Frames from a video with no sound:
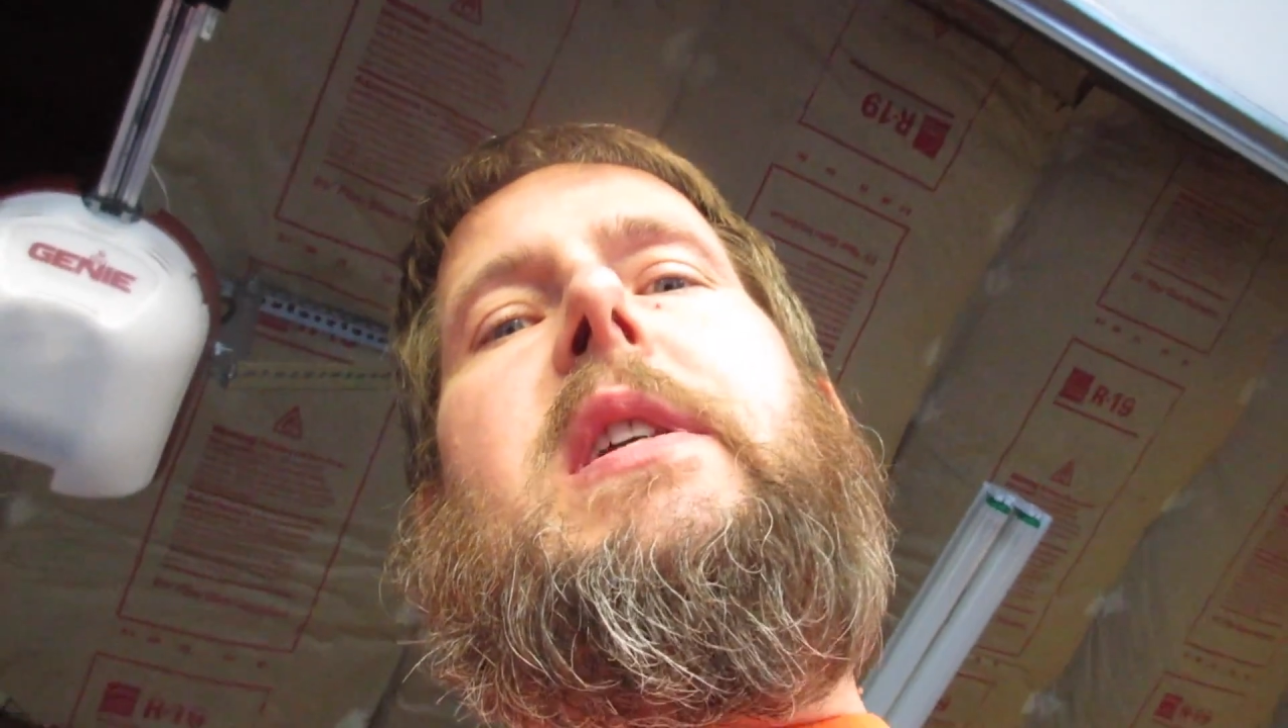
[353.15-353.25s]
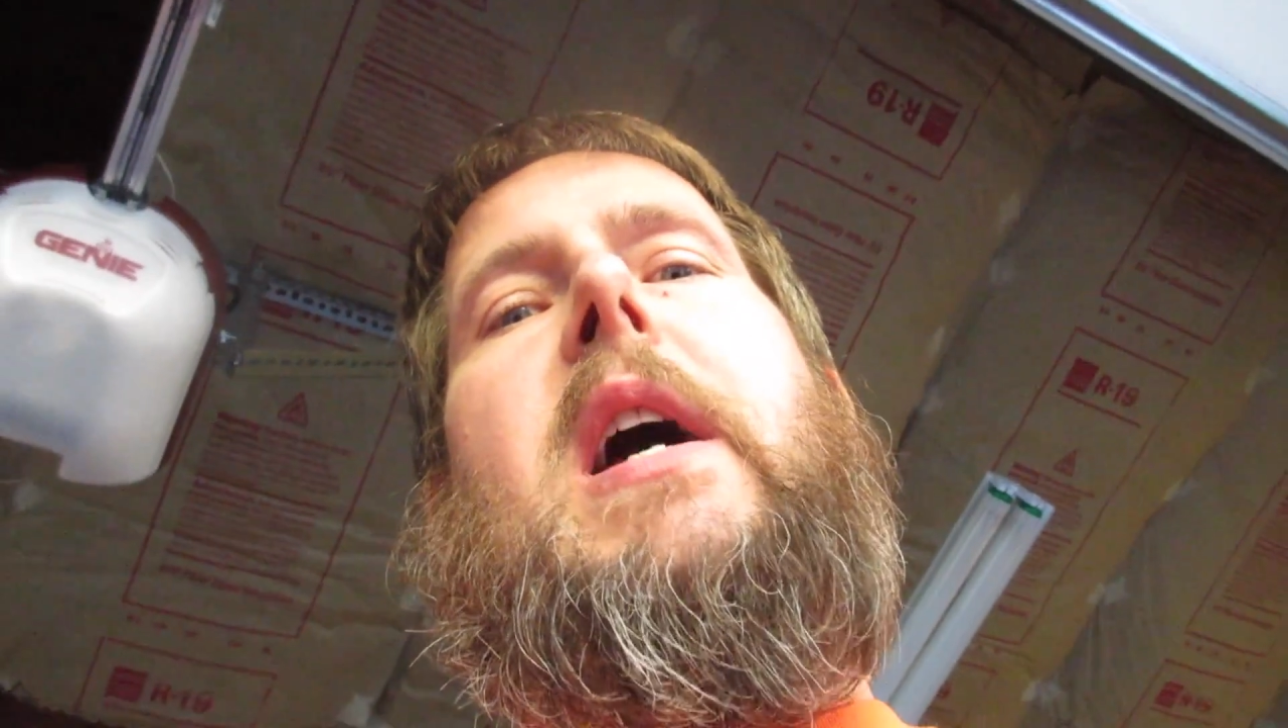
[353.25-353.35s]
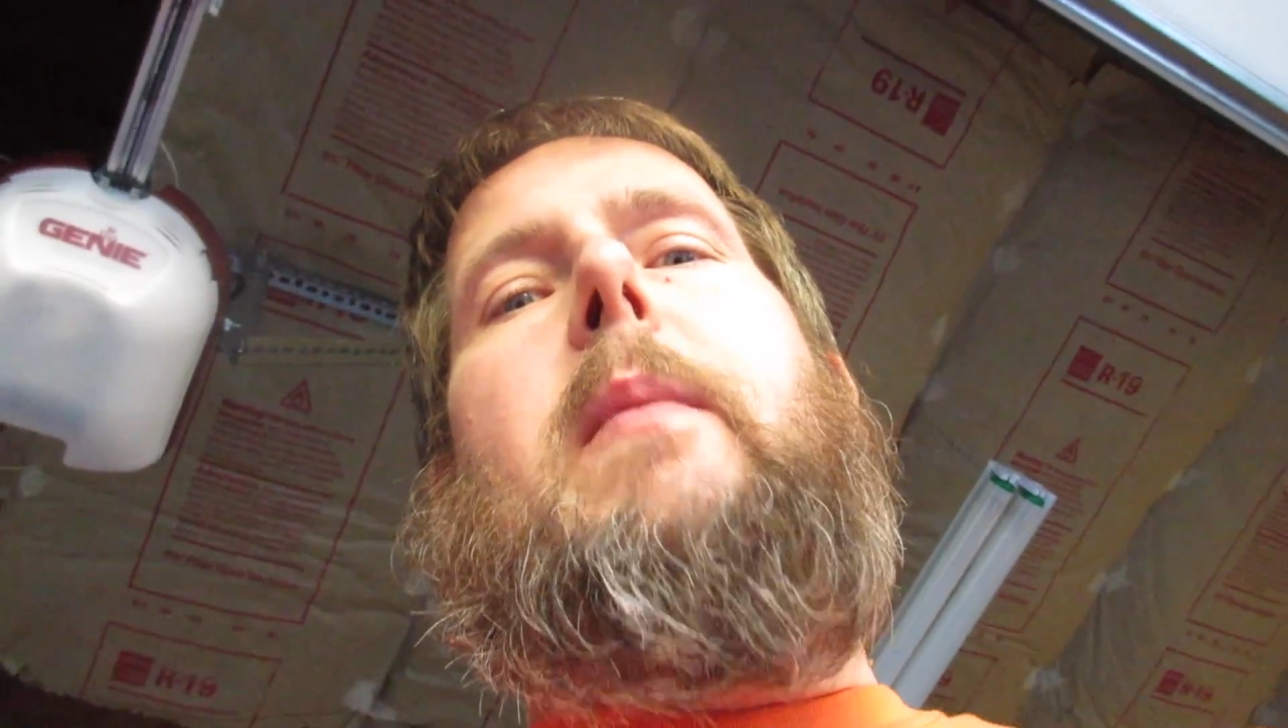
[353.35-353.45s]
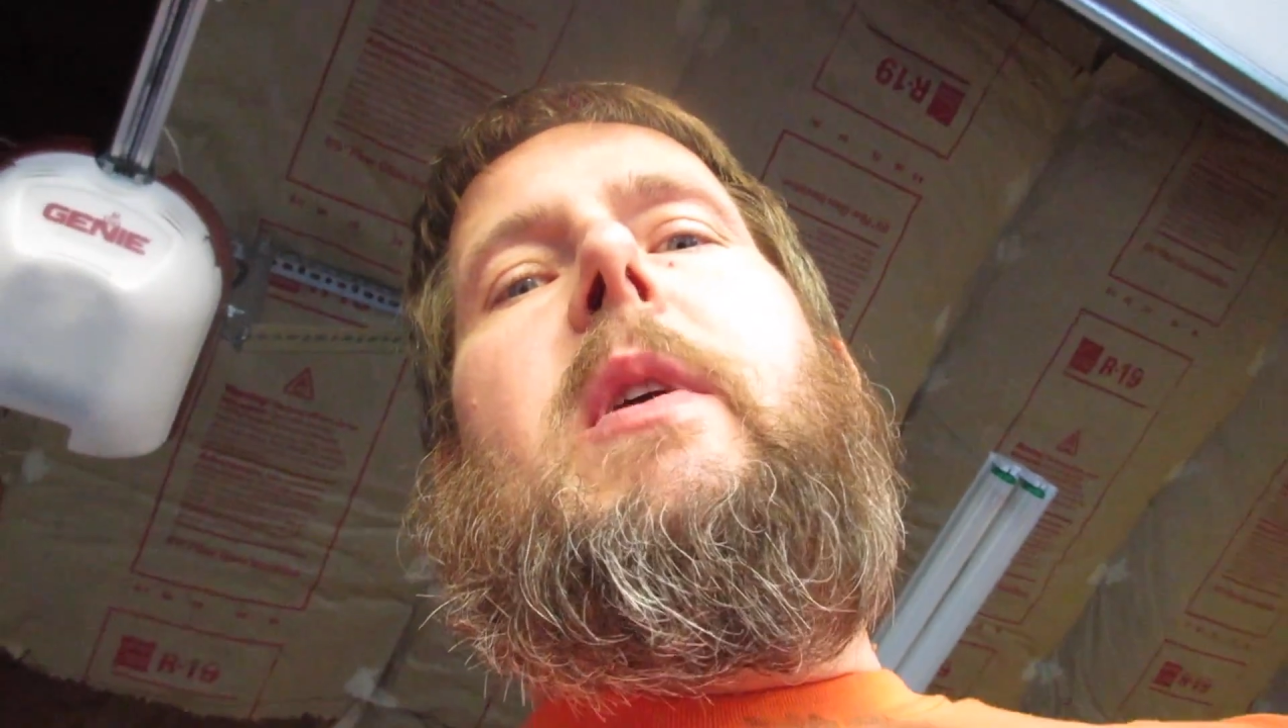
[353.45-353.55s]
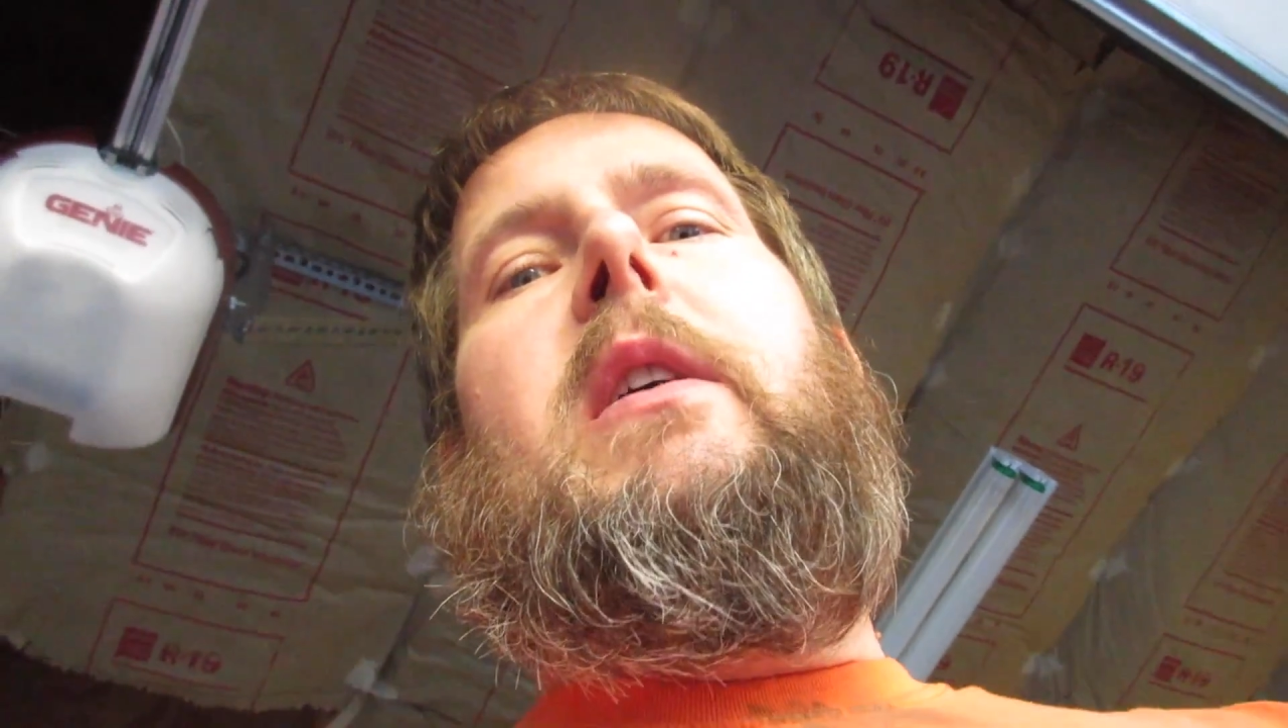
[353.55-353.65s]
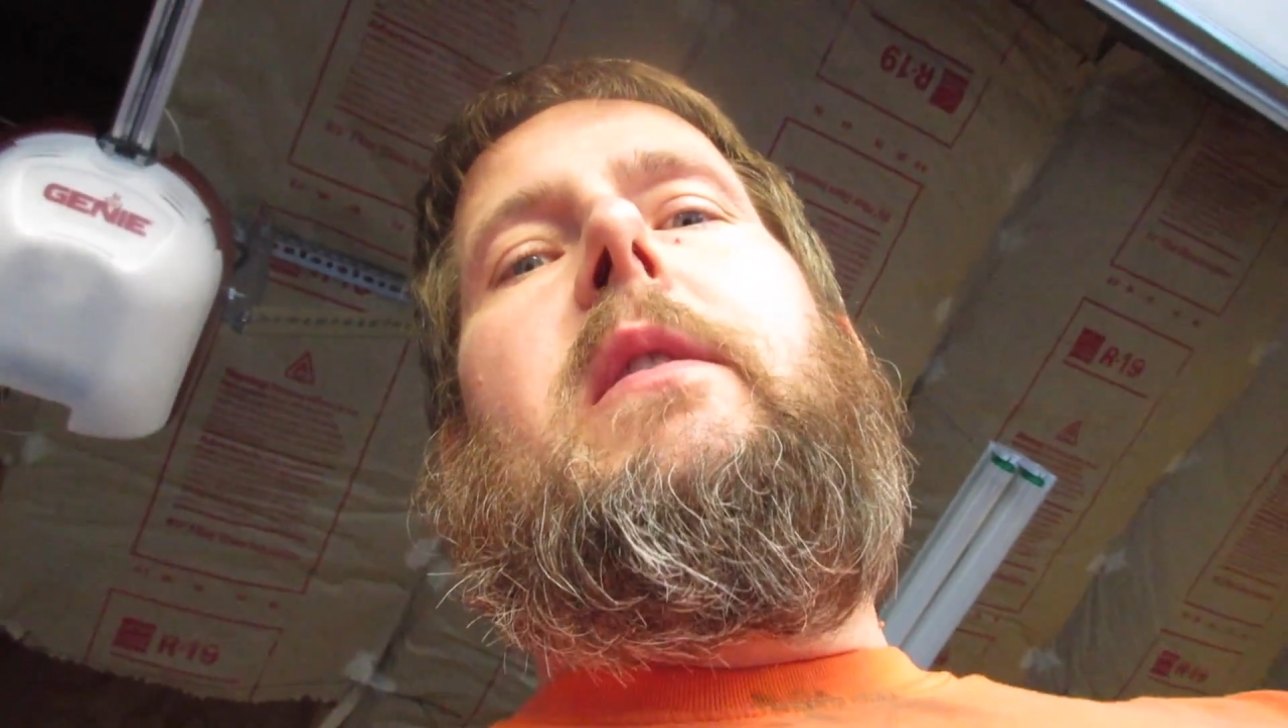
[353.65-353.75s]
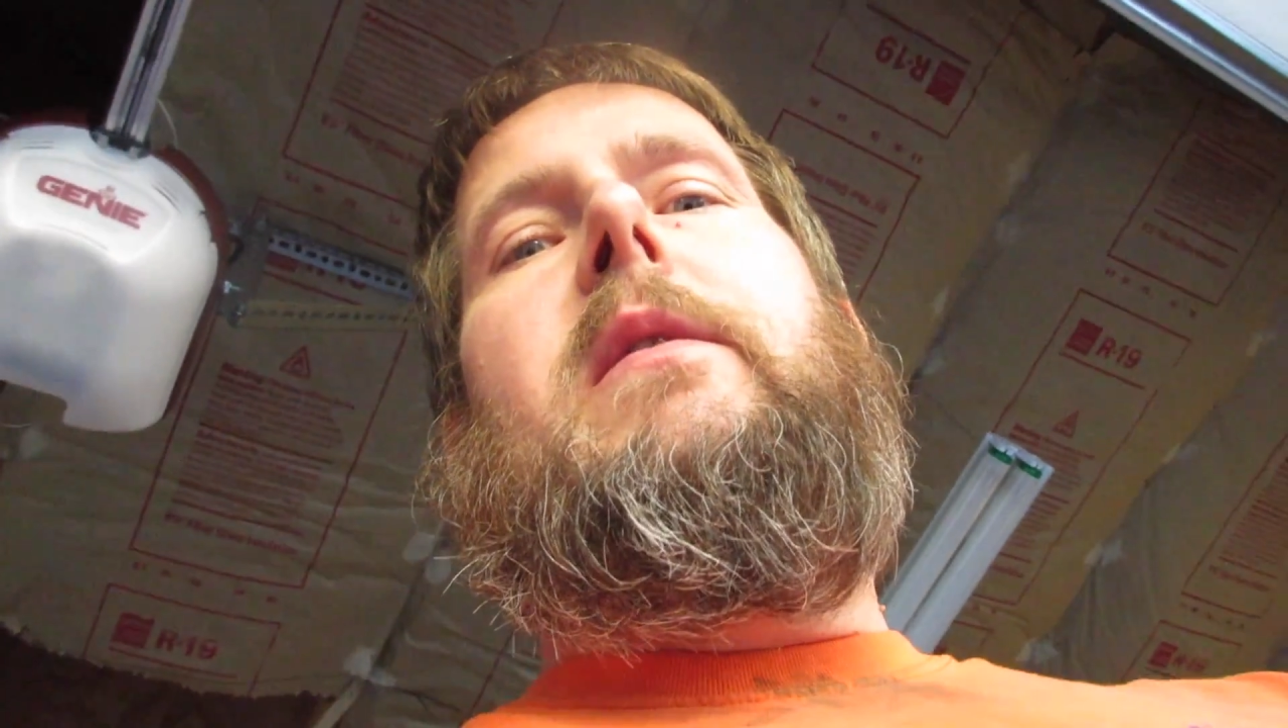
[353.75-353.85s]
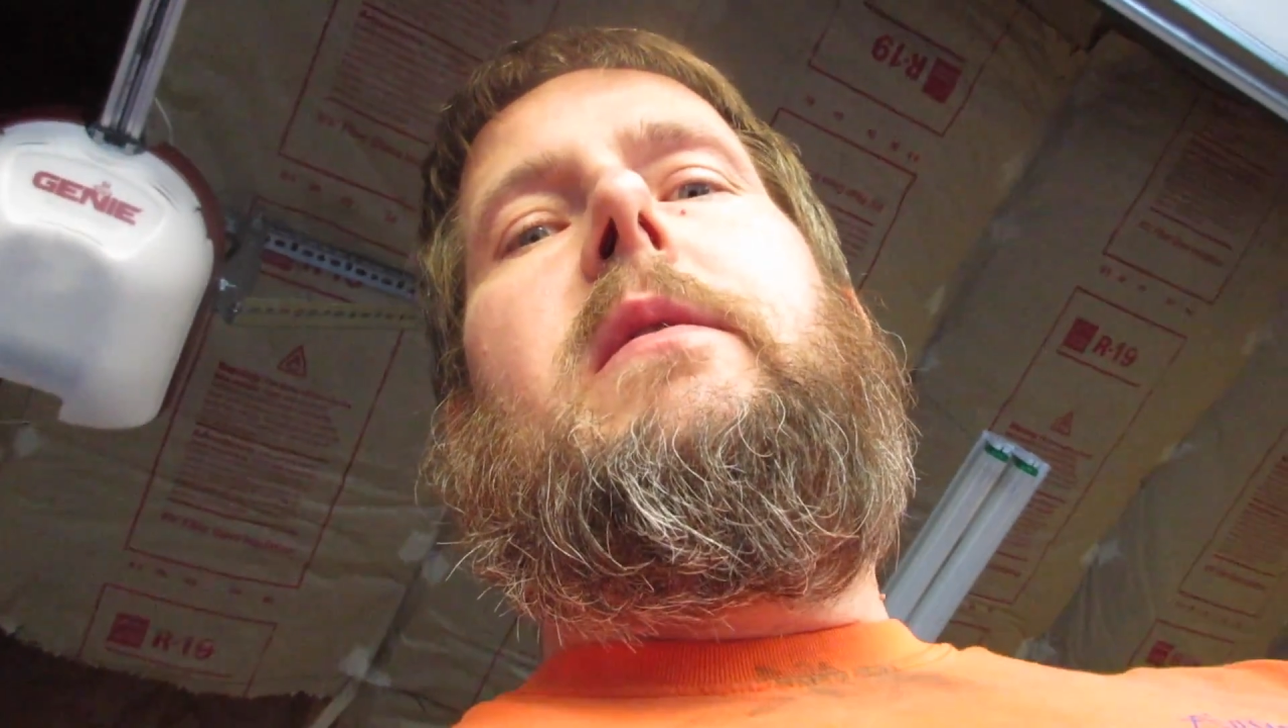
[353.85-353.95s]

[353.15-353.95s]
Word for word: timing